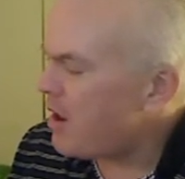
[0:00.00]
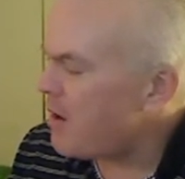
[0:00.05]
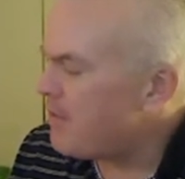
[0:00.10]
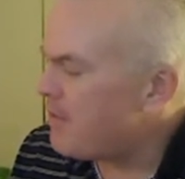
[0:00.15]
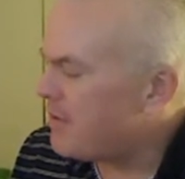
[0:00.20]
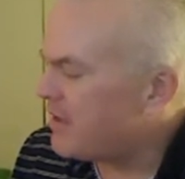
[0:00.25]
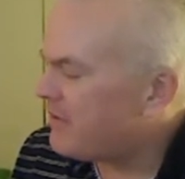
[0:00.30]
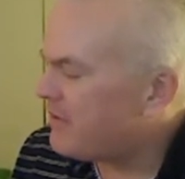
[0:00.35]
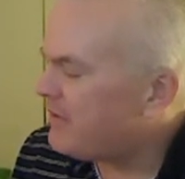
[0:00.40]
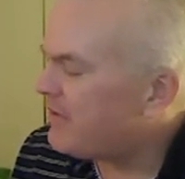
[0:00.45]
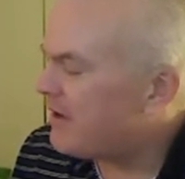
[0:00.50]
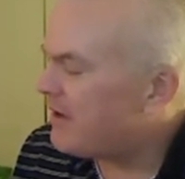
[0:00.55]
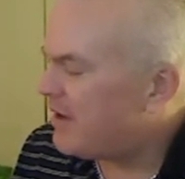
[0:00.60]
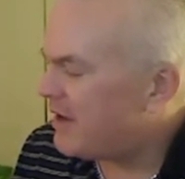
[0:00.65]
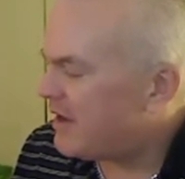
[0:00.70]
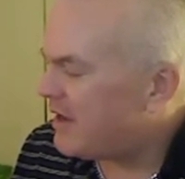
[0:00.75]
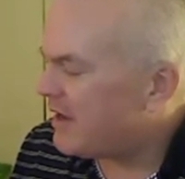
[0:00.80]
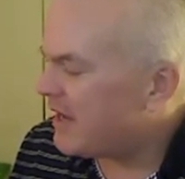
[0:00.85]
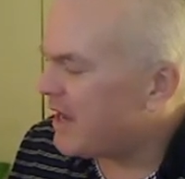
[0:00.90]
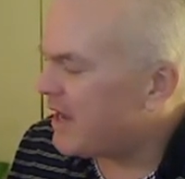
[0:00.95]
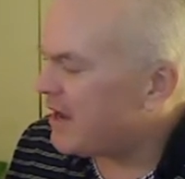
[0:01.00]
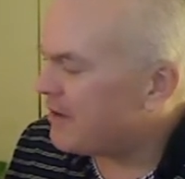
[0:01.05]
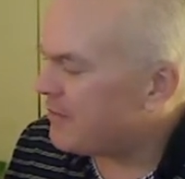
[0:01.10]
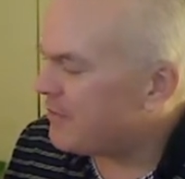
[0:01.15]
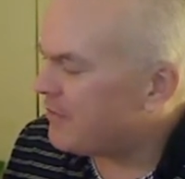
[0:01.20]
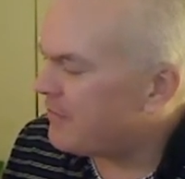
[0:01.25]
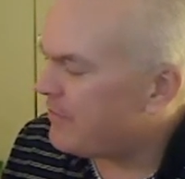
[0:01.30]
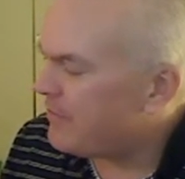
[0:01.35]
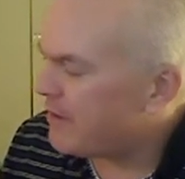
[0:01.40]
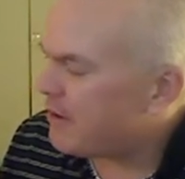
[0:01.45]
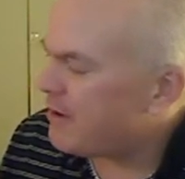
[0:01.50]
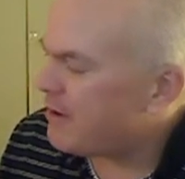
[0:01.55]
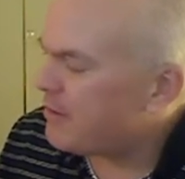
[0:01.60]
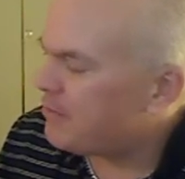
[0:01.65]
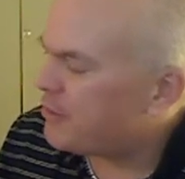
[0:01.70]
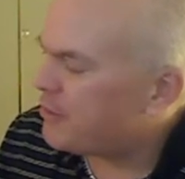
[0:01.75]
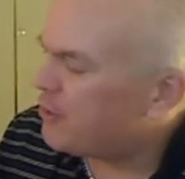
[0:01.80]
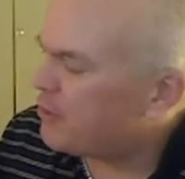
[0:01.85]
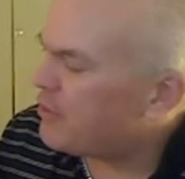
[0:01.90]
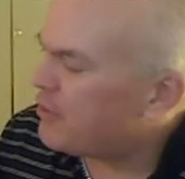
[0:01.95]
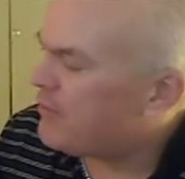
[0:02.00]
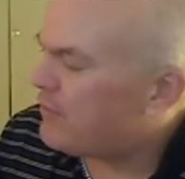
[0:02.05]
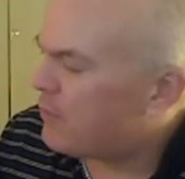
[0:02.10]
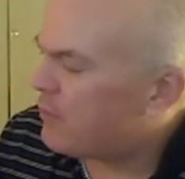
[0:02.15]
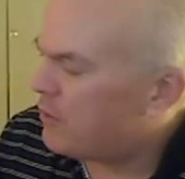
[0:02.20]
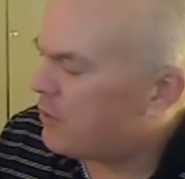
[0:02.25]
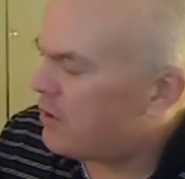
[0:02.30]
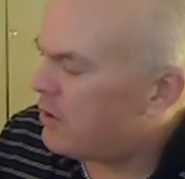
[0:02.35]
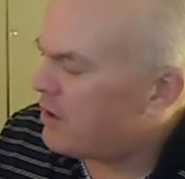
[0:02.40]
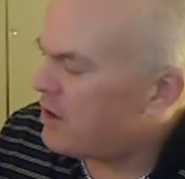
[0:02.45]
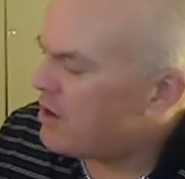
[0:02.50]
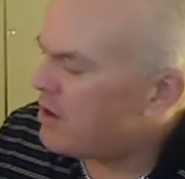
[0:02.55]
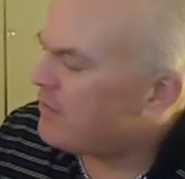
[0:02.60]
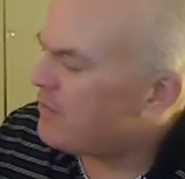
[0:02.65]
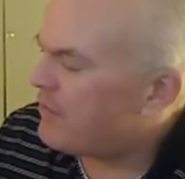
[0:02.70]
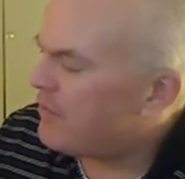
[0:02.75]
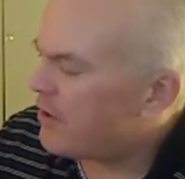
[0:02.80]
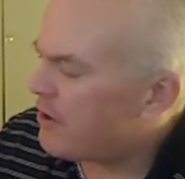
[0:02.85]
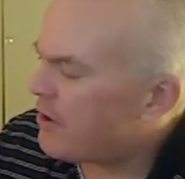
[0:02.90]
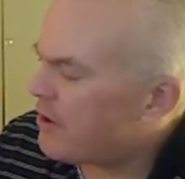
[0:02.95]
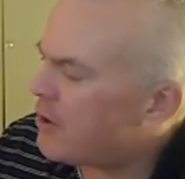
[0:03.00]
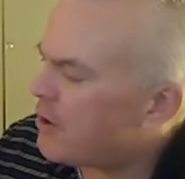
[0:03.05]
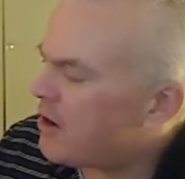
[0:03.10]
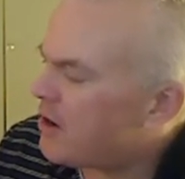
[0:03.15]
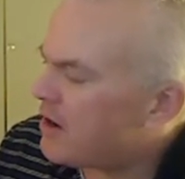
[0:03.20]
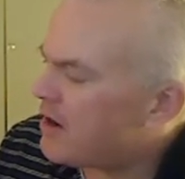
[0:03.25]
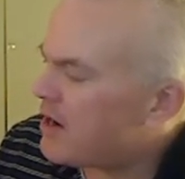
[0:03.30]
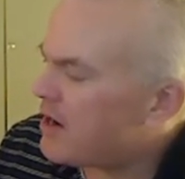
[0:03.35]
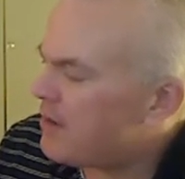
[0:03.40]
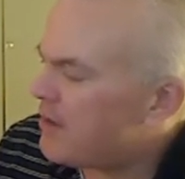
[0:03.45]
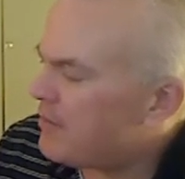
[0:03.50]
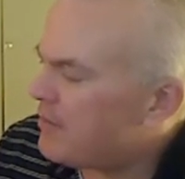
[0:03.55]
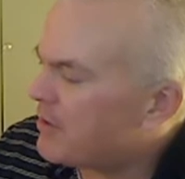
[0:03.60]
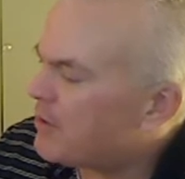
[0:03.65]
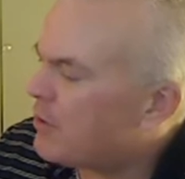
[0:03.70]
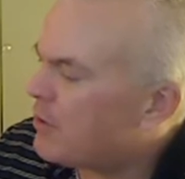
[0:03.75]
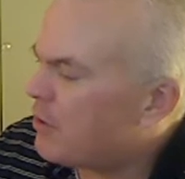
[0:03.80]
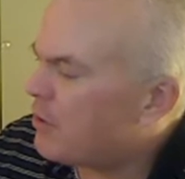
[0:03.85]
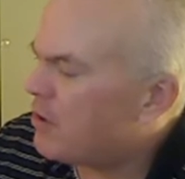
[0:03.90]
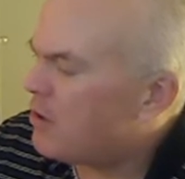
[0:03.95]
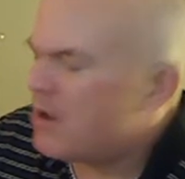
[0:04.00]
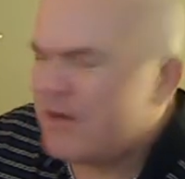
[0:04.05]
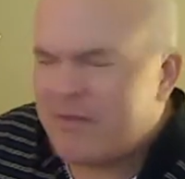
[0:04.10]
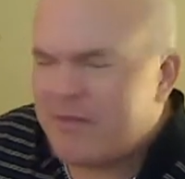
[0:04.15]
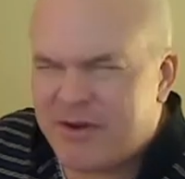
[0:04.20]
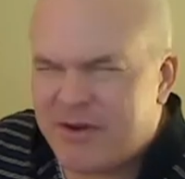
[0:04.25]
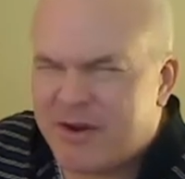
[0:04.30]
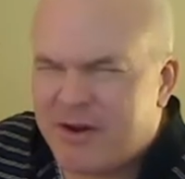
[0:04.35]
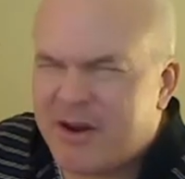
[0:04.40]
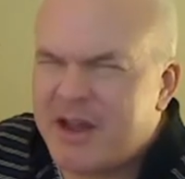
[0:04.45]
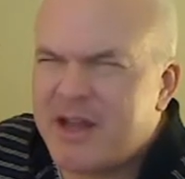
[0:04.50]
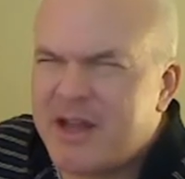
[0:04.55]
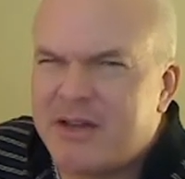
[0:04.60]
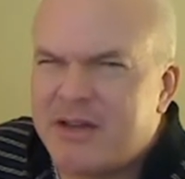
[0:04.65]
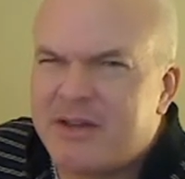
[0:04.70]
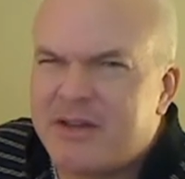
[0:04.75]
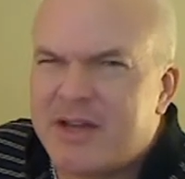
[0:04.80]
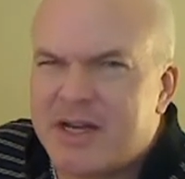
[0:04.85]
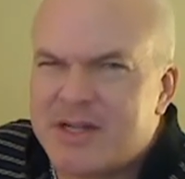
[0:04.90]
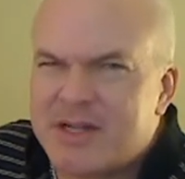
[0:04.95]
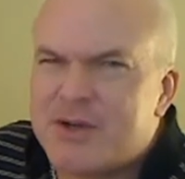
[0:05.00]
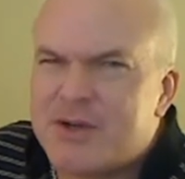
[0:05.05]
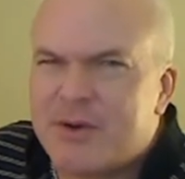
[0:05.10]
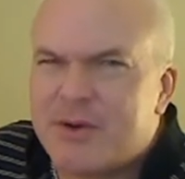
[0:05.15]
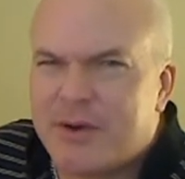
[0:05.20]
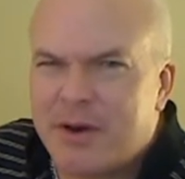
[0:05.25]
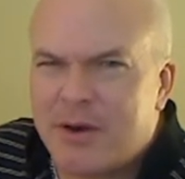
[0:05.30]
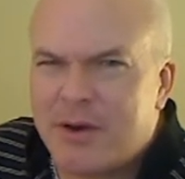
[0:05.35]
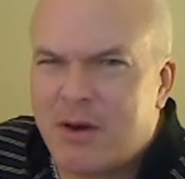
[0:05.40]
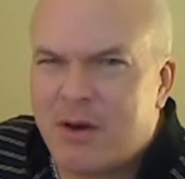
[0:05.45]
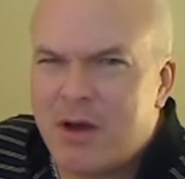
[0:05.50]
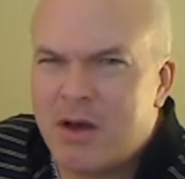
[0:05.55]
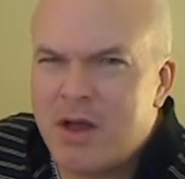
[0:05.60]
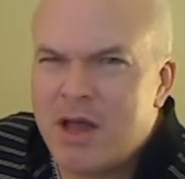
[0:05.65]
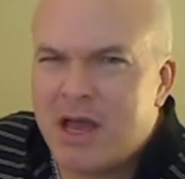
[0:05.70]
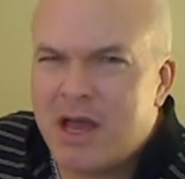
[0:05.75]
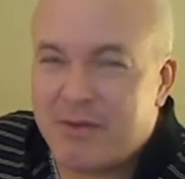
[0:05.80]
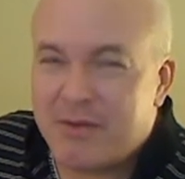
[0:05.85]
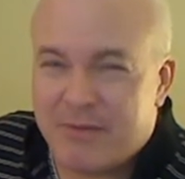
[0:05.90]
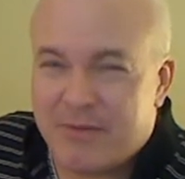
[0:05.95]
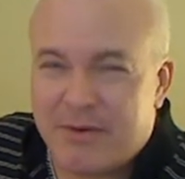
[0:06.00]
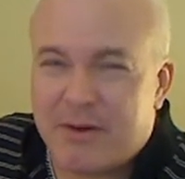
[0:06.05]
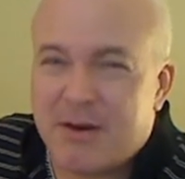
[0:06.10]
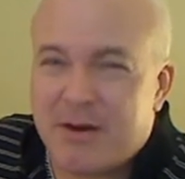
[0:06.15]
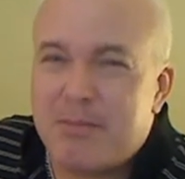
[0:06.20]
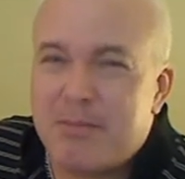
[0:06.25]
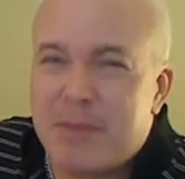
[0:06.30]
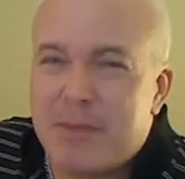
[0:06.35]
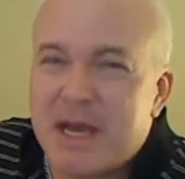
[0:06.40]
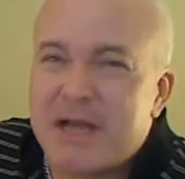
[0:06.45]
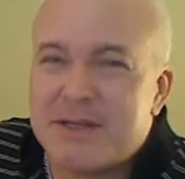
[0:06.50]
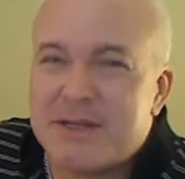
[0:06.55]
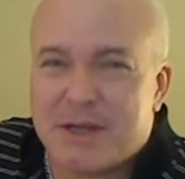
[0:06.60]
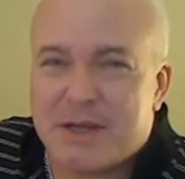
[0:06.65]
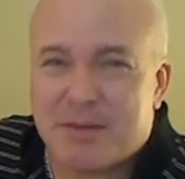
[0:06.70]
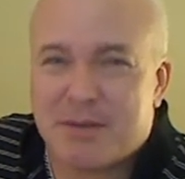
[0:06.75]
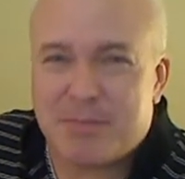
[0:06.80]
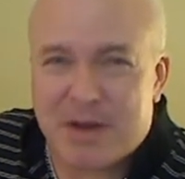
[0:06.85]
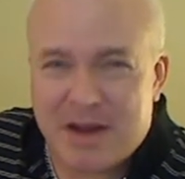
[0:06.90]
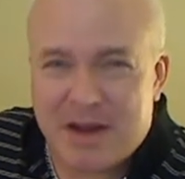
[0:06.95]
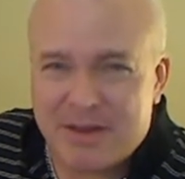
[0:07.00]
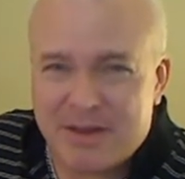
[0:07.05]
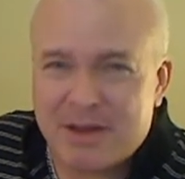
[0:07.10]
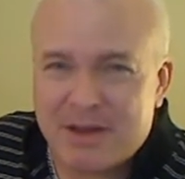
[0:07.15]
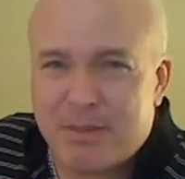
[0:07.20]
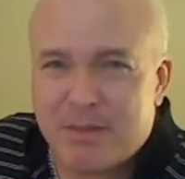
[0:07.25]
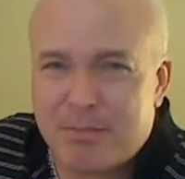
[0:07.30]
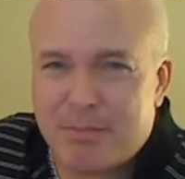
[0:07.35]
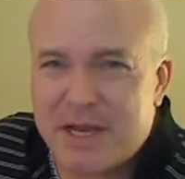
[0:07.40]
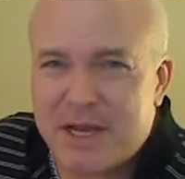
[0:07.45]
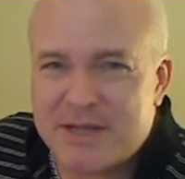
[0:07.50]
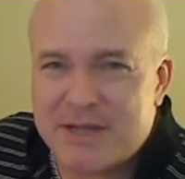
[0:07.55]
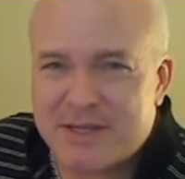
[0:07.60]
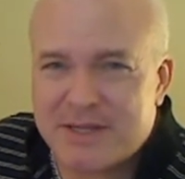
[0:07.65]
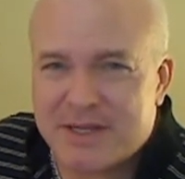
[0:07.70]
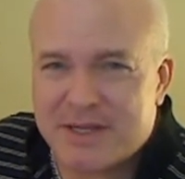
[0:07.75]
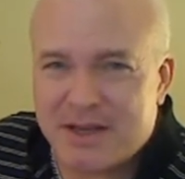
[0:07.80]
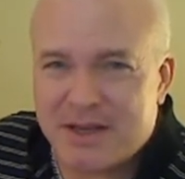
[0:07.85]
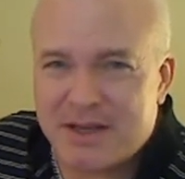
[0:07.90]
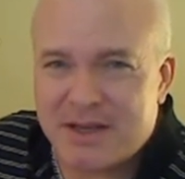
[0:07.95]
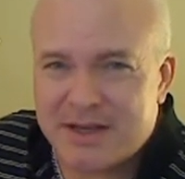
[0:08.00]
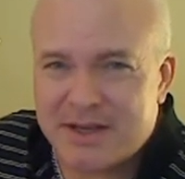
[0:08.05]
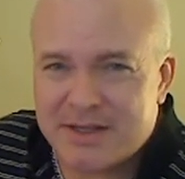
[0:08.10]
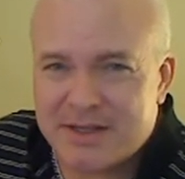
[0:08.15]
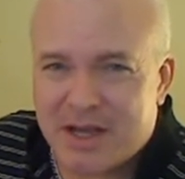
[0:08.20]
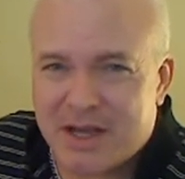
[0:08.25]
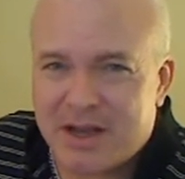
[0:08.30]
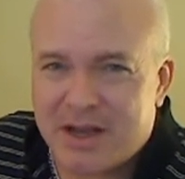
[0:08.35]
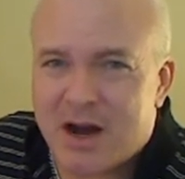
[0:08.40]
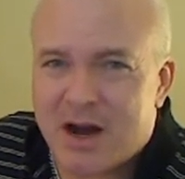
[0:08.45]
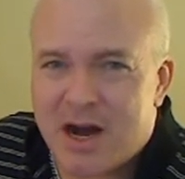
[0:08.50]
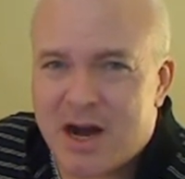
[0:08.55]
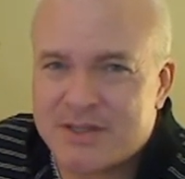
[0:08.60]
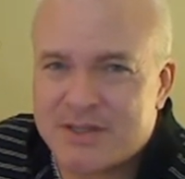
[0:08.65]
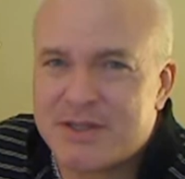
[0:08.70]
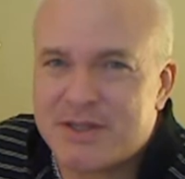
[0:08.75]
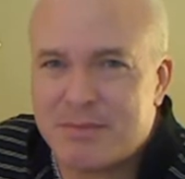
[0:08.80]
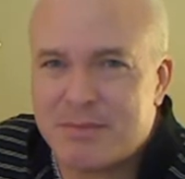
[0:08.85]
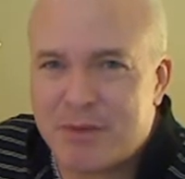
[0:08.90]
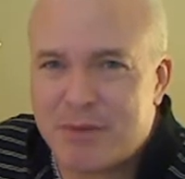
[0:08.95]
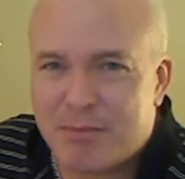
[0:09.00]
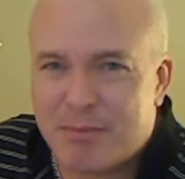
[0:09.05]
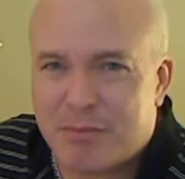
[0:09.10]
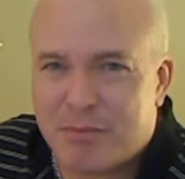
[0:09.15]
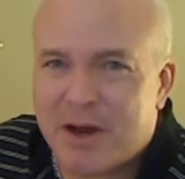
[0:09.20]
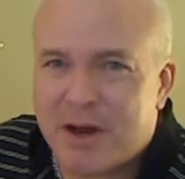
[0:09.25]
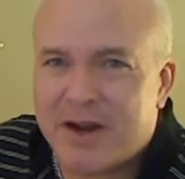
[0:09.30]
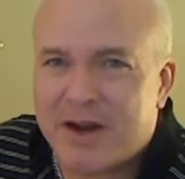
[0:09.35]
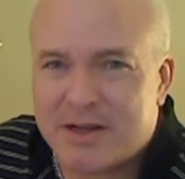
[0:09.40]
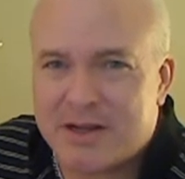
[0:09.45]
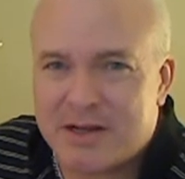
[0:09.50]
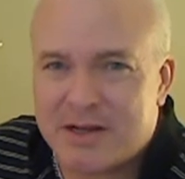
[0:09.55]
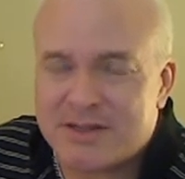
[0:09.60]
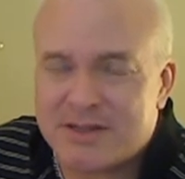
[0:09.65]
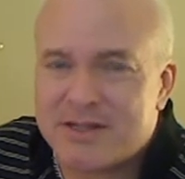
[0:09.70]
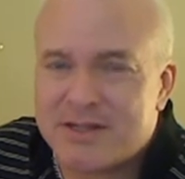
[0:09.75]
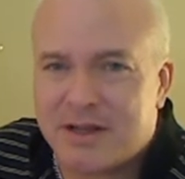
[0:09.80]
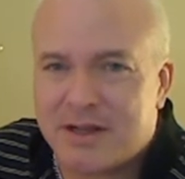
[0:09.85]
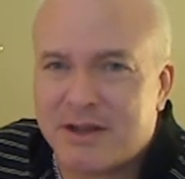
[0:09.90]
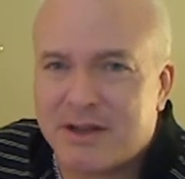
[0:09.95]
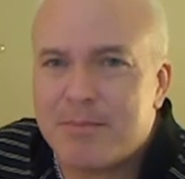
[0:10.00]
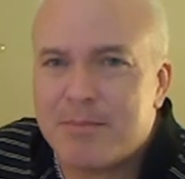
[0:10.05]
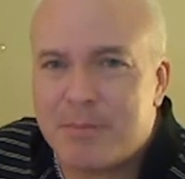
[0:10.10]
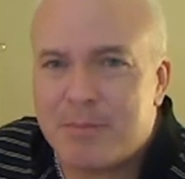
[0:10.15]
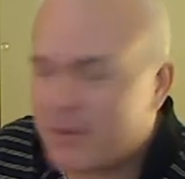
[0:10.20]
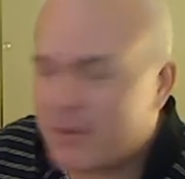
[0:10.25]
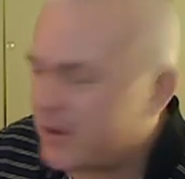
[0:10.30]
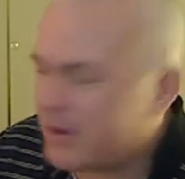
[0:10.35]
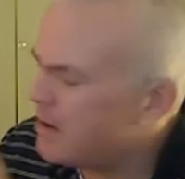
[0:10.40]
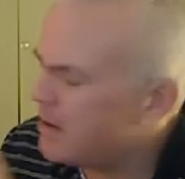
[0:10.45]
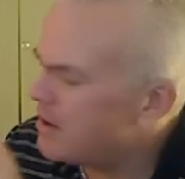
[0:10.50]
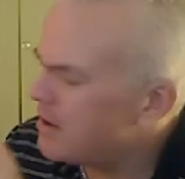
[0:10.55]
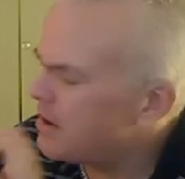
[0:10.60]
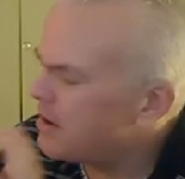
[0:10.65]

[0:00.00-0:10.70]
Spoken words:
But again, very beautiful, very ergonomical, very industrial, and very basic. But I think the basic is an awesome product selling point.